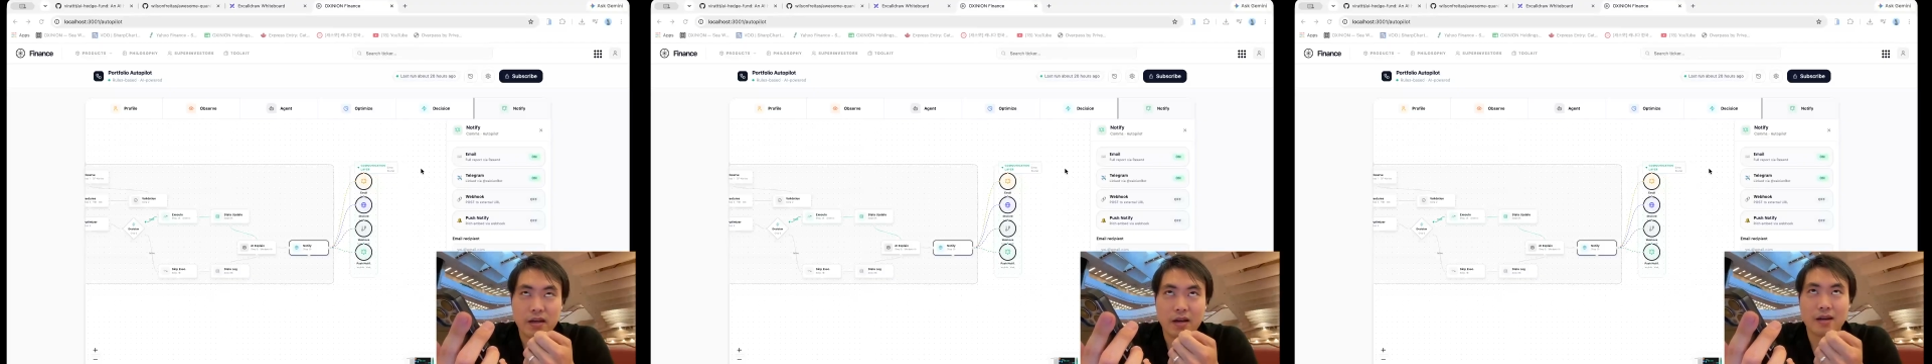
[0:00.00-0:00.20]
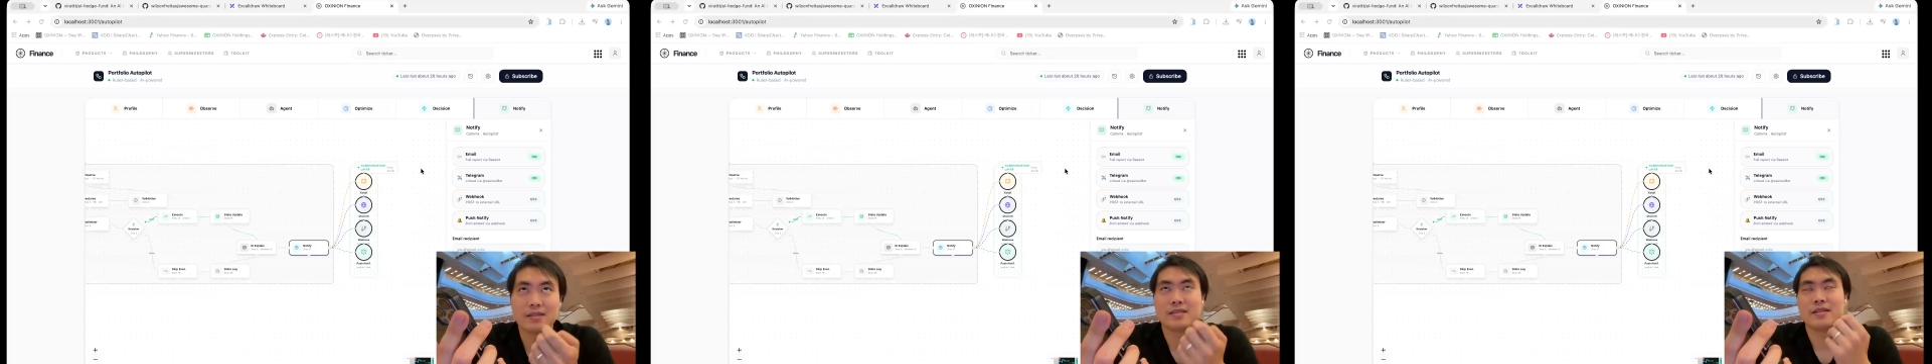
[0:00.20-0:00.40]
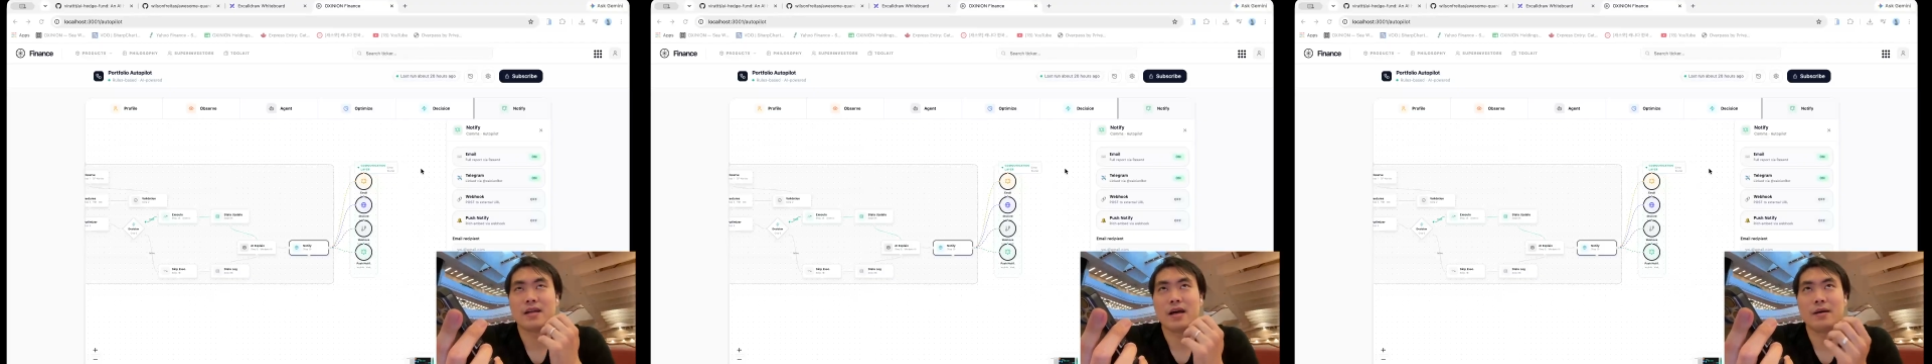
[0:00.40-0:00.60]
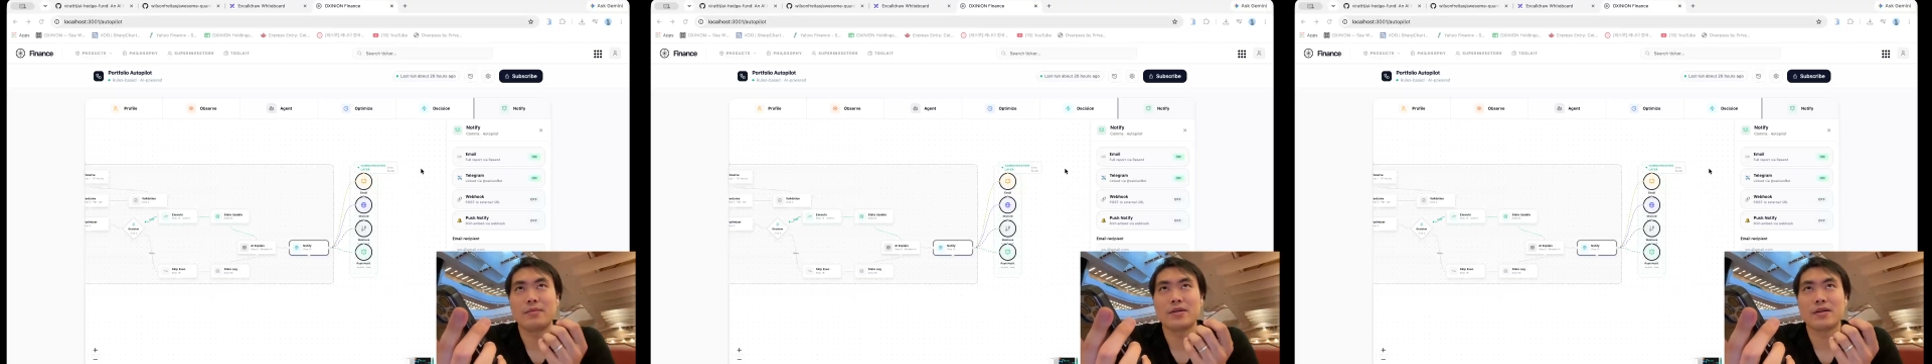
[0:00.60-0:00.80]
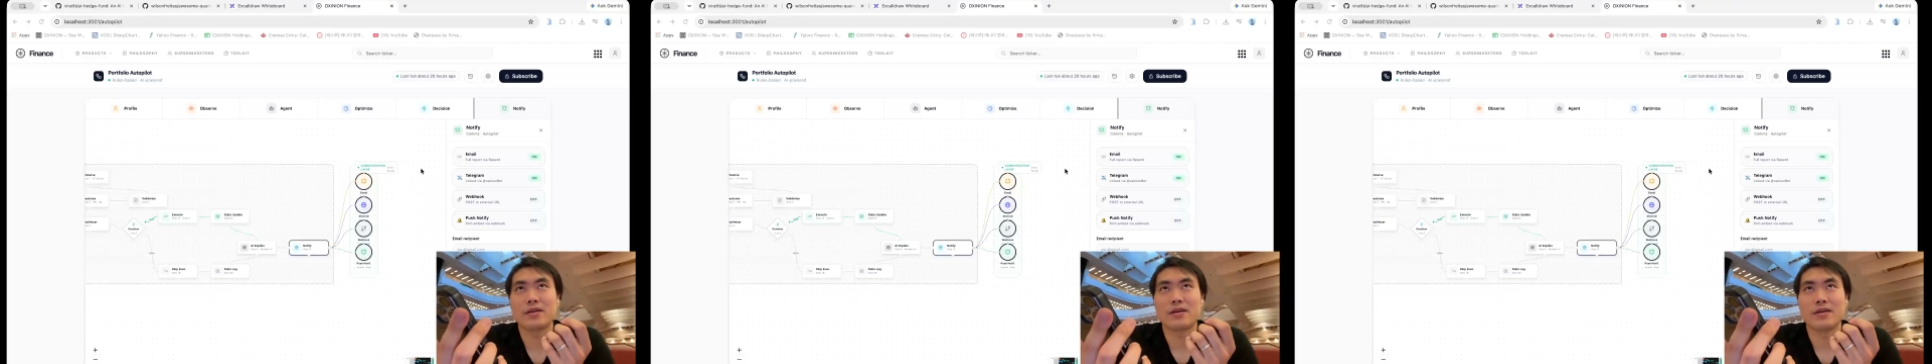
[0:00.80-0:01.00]
I still
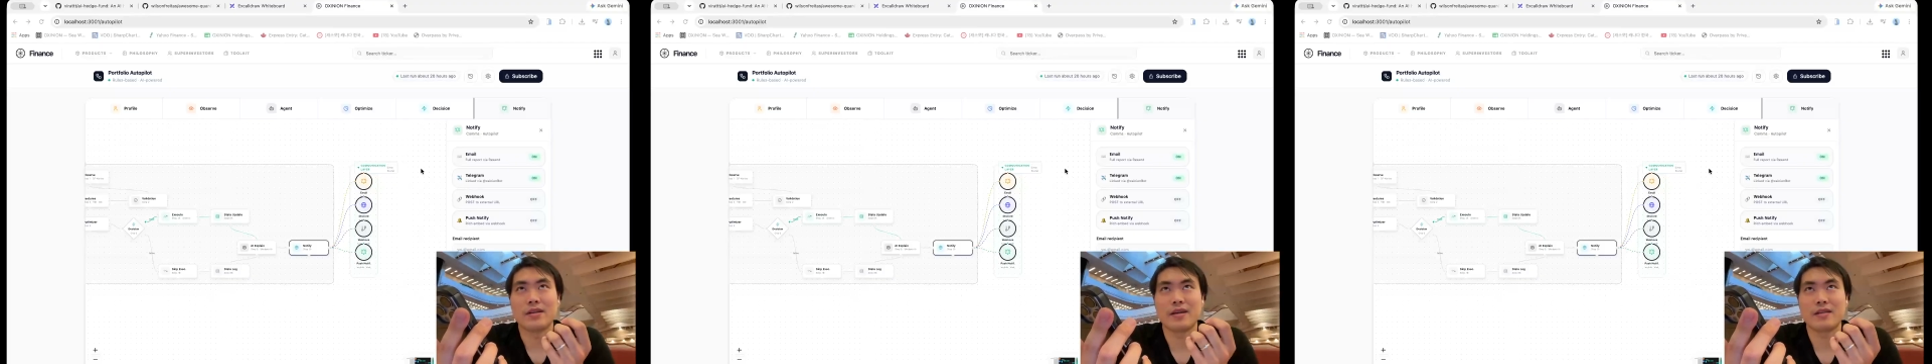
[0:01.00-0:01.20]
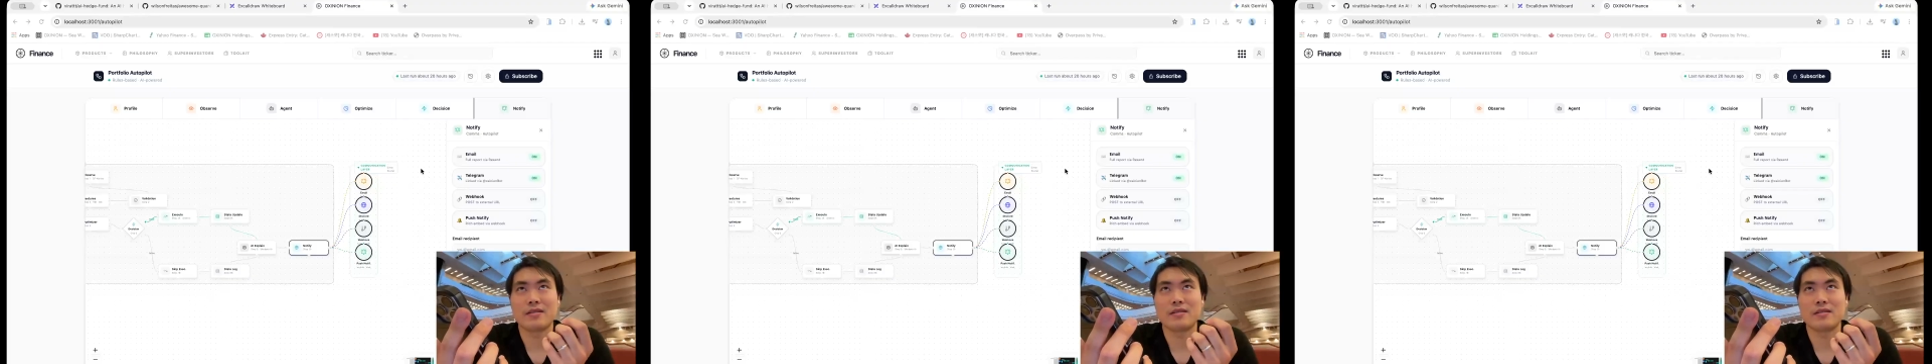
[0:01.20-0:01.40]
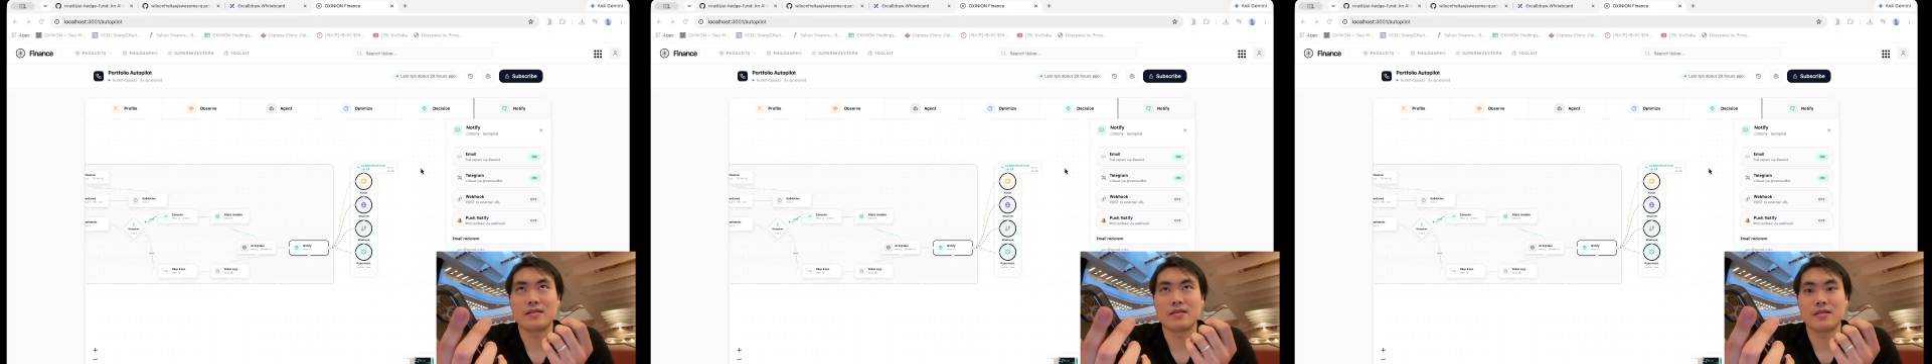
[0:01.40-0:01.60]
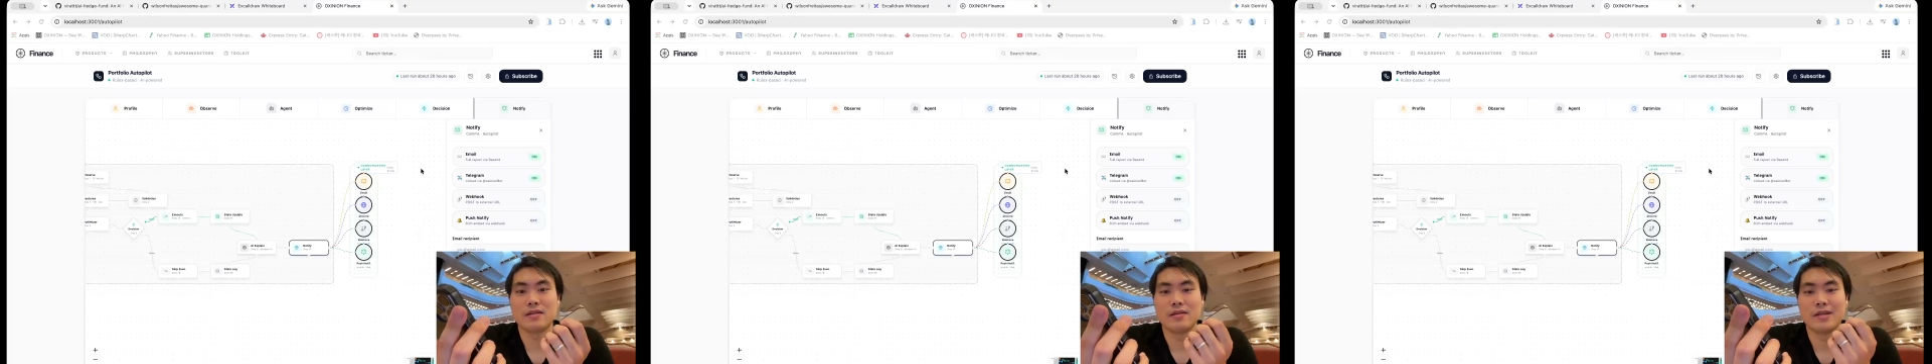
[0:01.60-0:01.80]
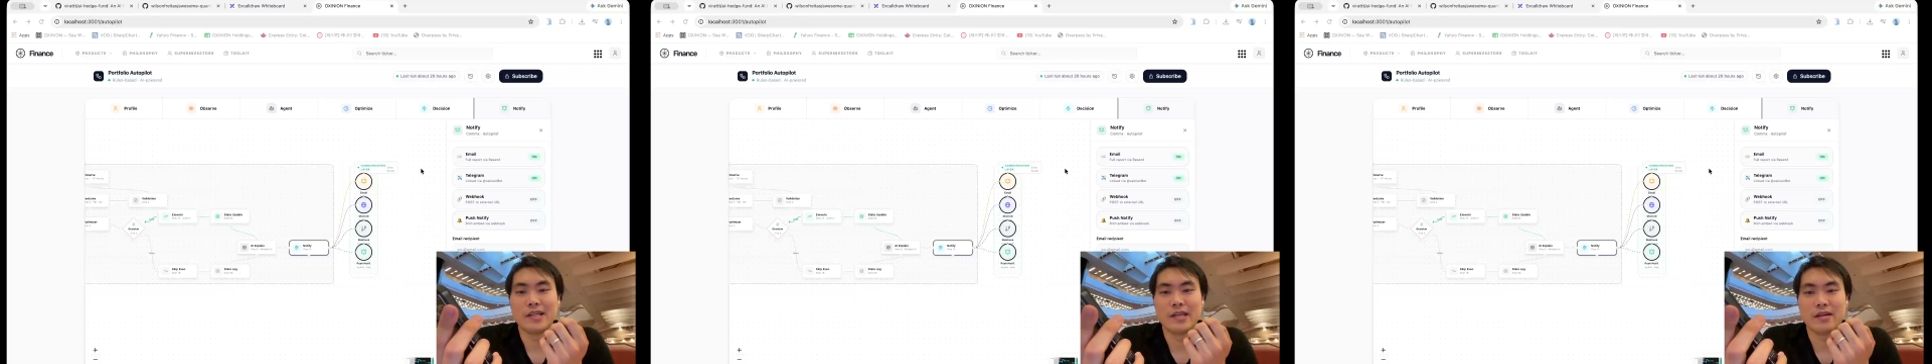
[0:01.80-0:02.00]
haven't connected the
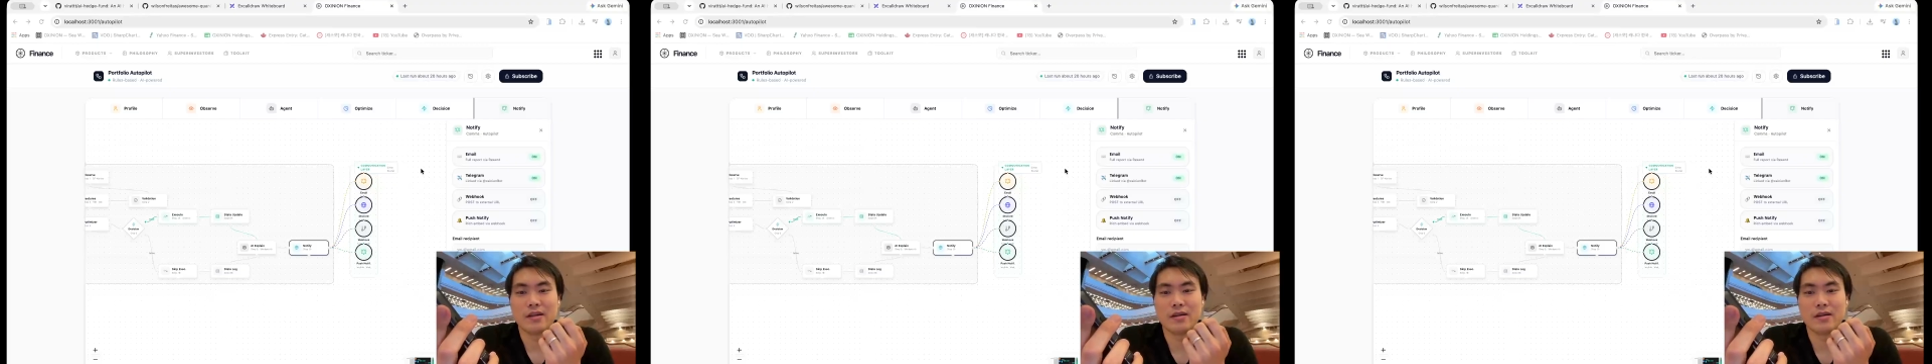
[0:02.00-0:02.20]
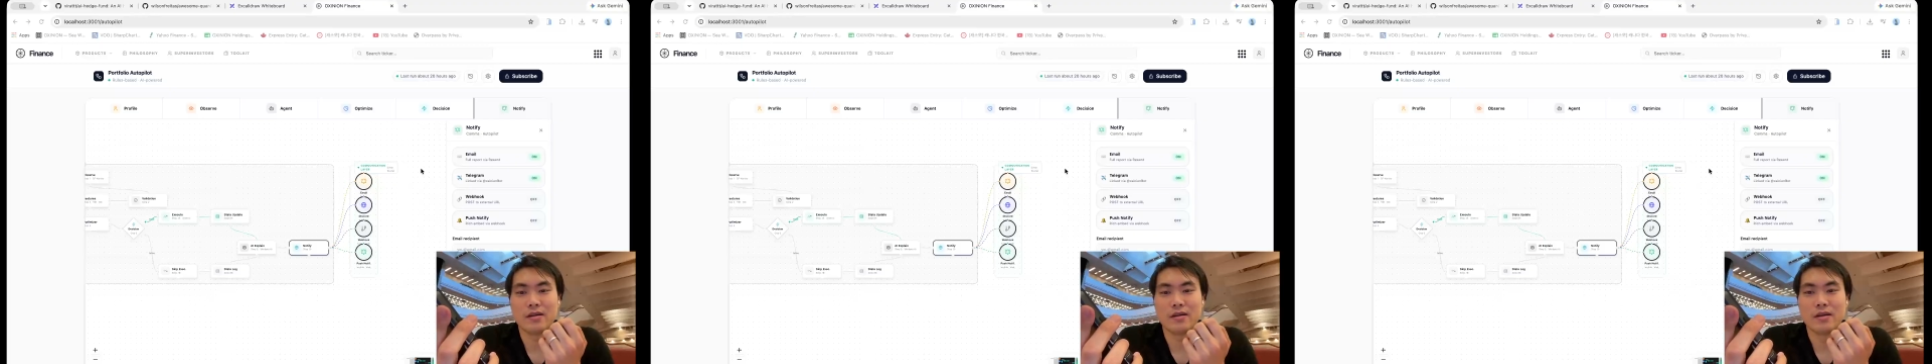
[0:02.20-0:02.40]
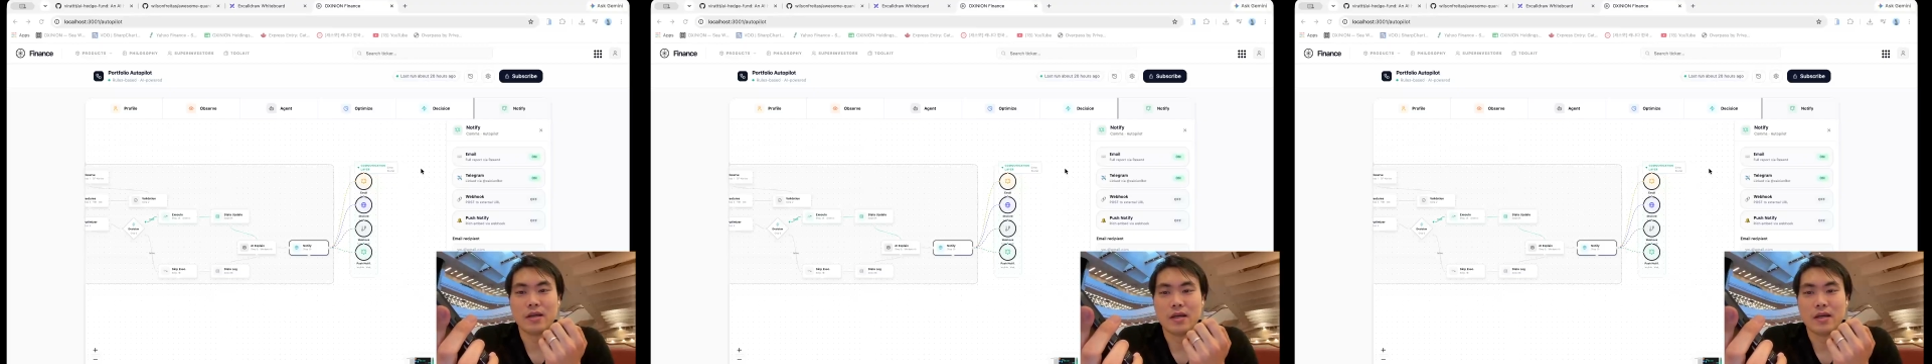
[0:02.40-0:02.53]
Lear